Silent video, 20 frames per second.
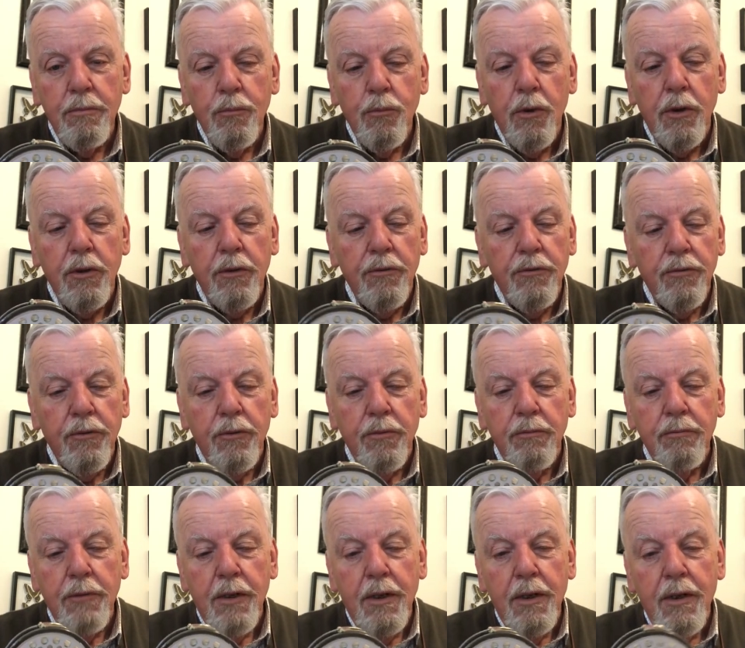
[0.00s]
Wonderful.
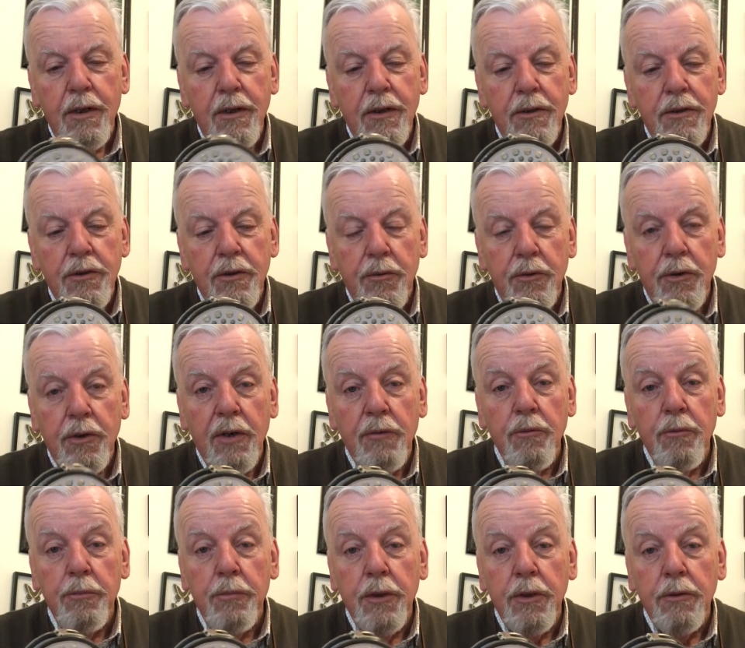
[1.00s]
So when you have
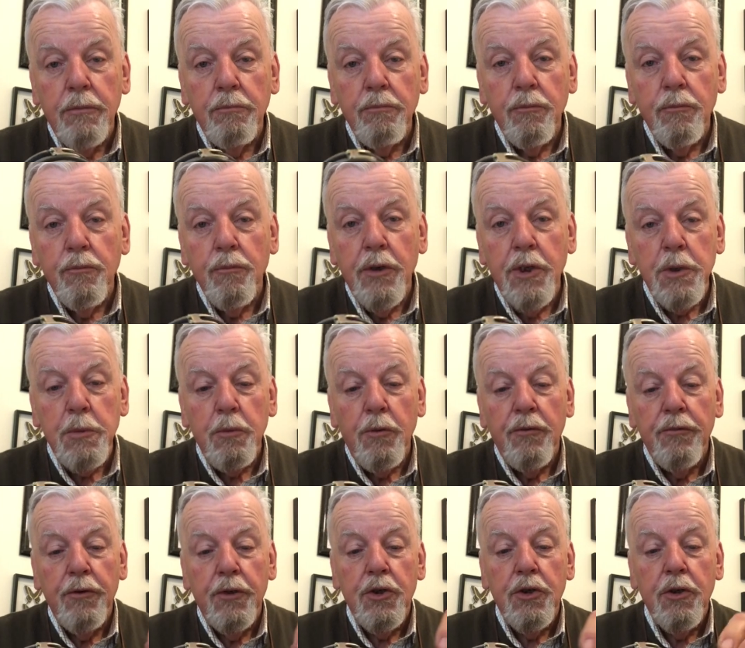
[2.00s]
a big, reasonable
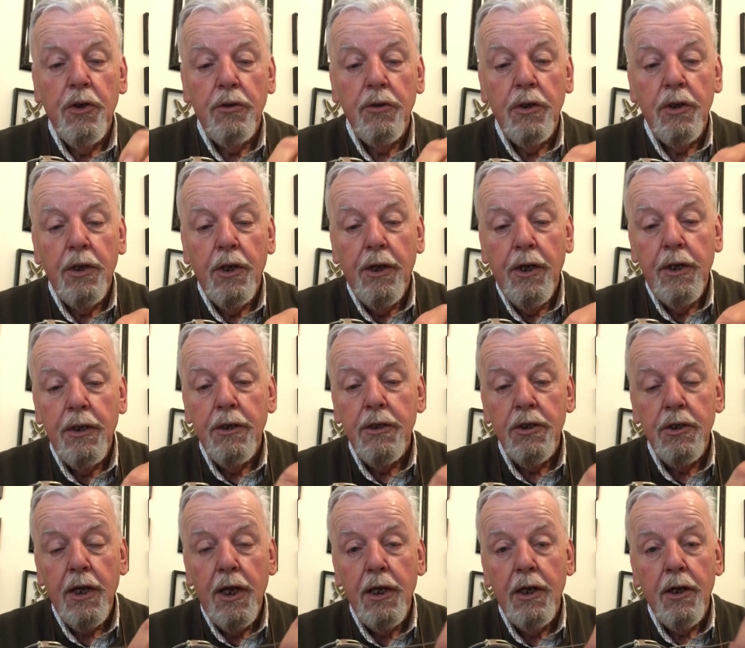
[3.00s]
fish on the line that's
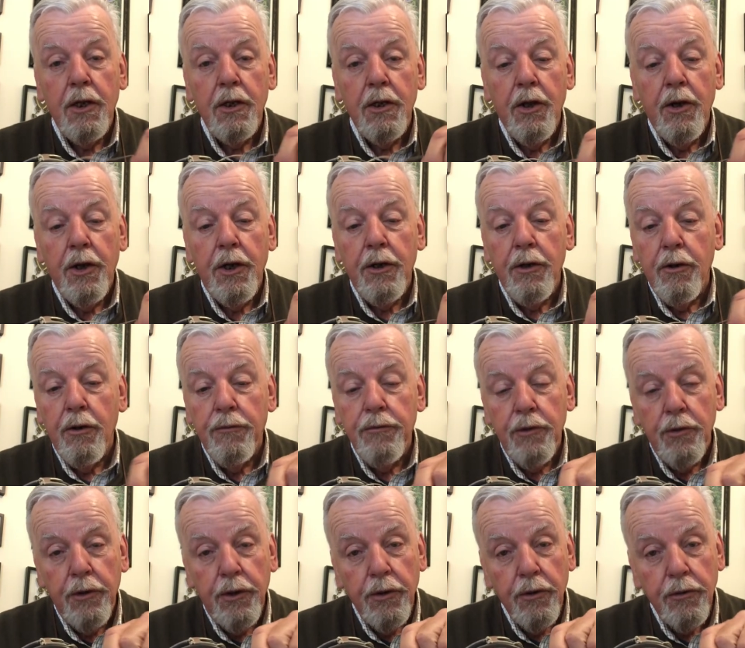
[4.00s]
taking line off,
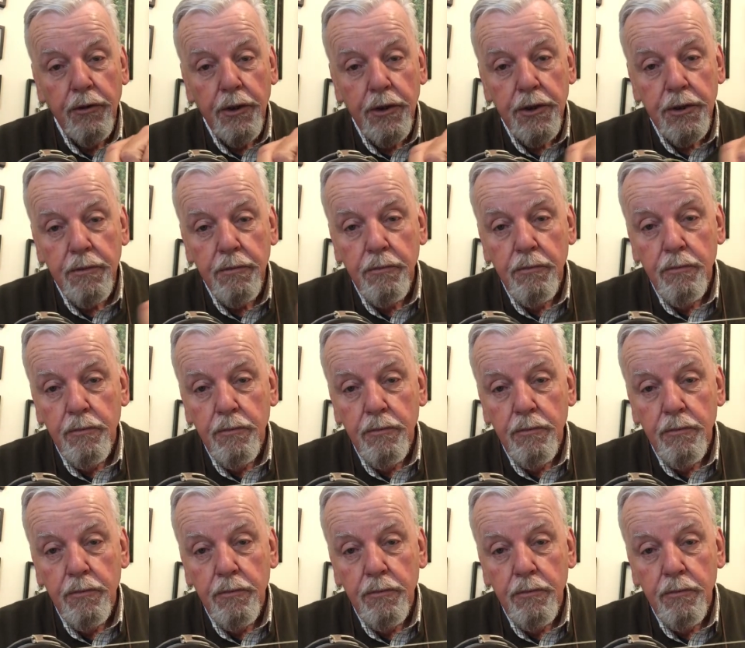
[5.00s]
you hear this.